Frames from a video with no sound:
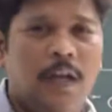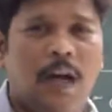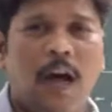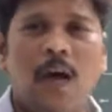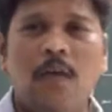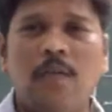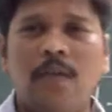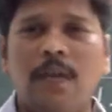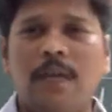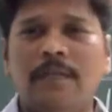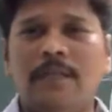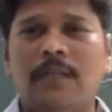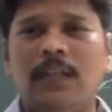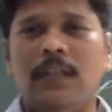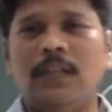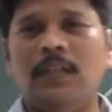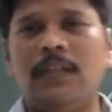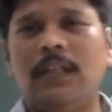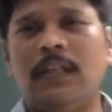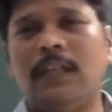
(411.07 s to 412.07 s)
Out of
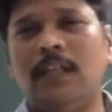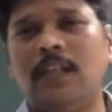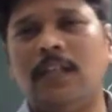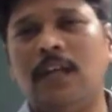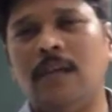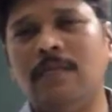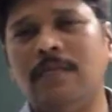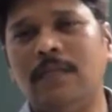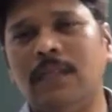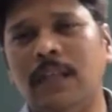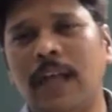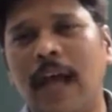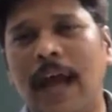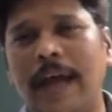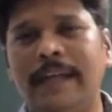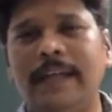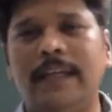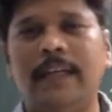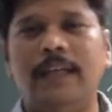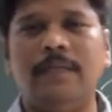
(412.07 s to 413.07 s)
this, J.J. Thomson
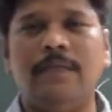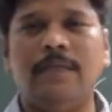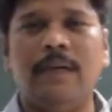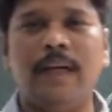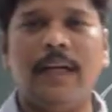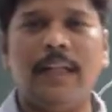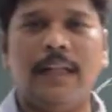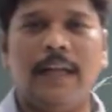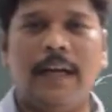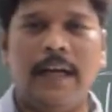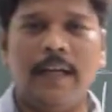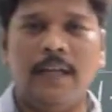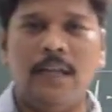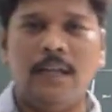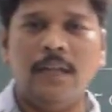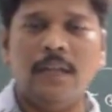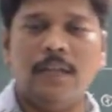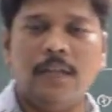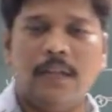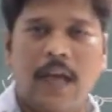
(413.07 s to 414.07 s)
identified that
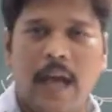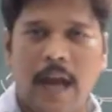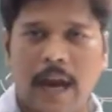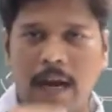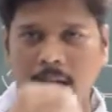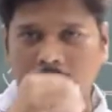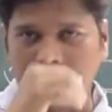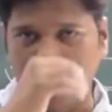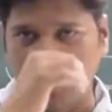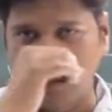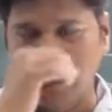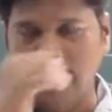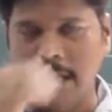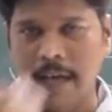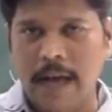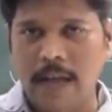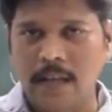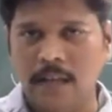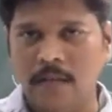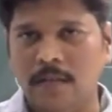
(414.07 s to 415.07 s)
the hydrogen
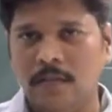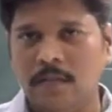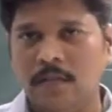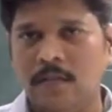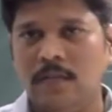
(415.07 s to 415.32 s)
gas